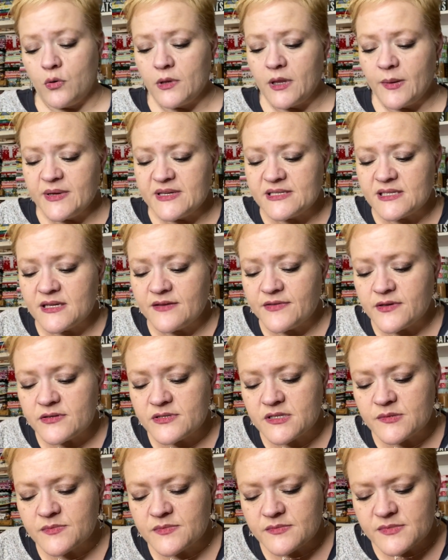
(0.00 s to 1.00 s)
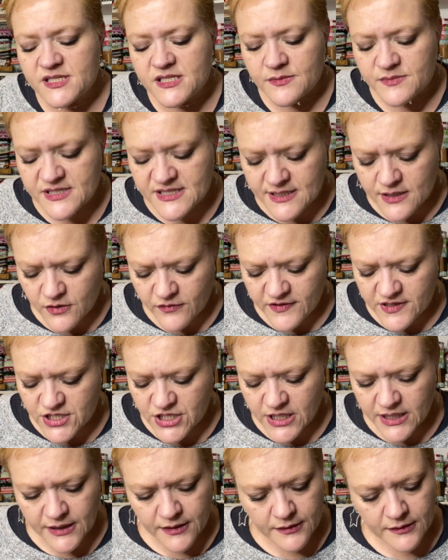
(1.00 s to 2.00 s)
Oh, let me see if there's some selvage
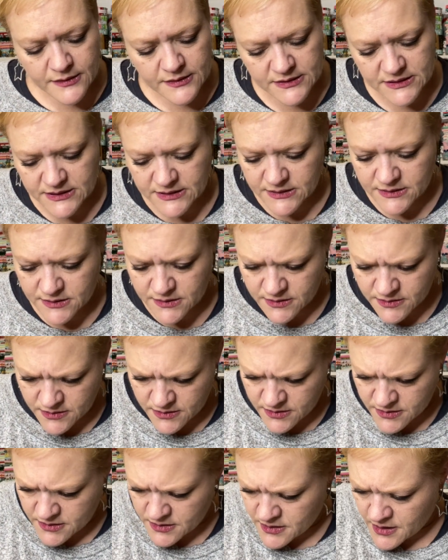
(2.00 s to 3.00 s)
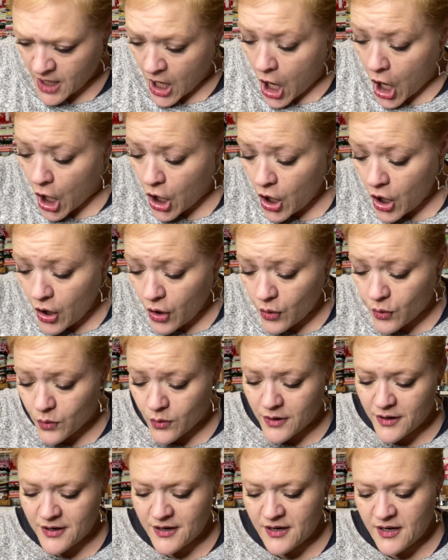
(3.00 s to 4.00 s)
in here.
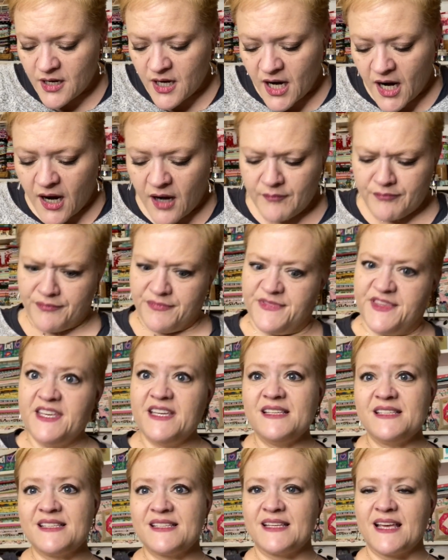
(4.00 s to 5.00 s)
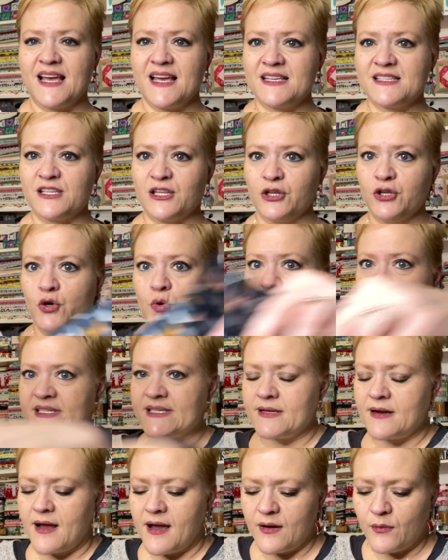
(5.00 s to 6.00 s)
Oh, this says Lewis
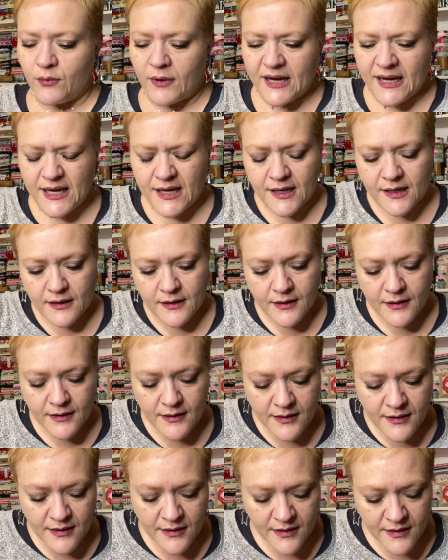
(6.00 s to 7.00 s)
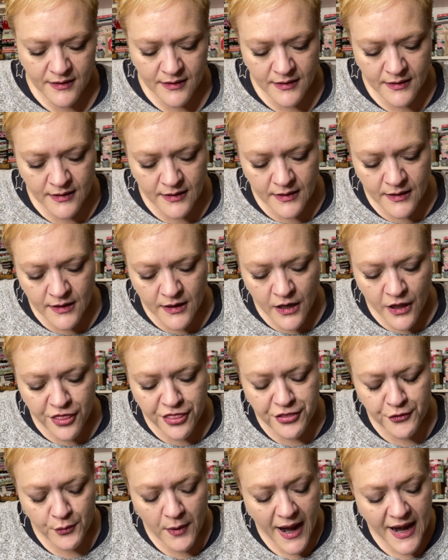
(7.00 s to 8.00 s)
and Irene,
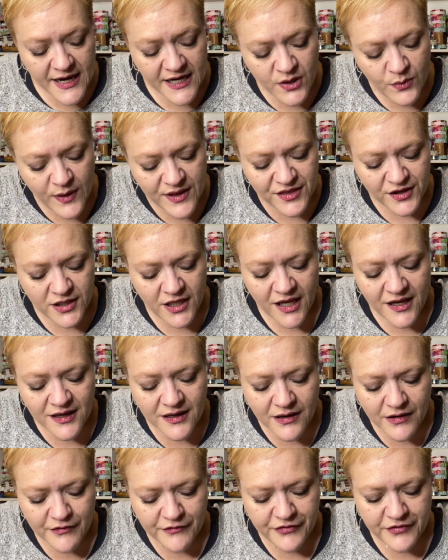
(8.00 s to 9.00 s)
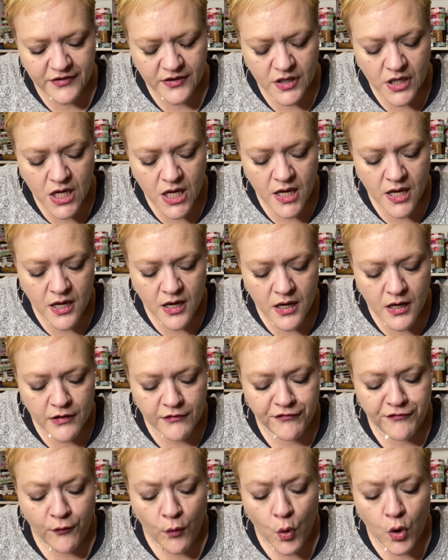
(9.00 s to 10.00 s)
threaded with love,
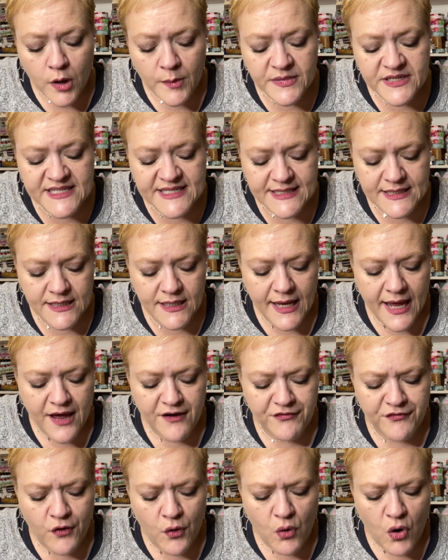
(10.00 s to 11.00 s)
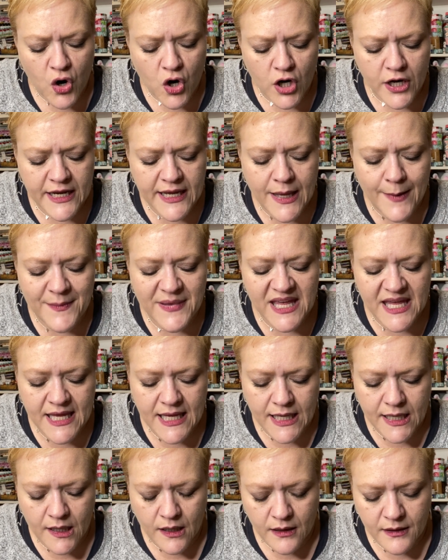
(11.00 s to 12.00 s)
form D,
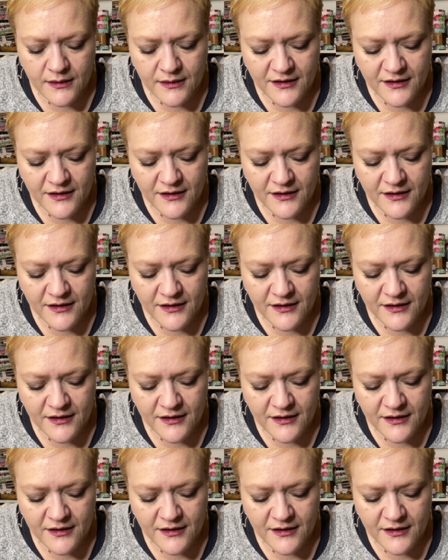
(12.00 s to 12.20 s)
F-O-R-M-E.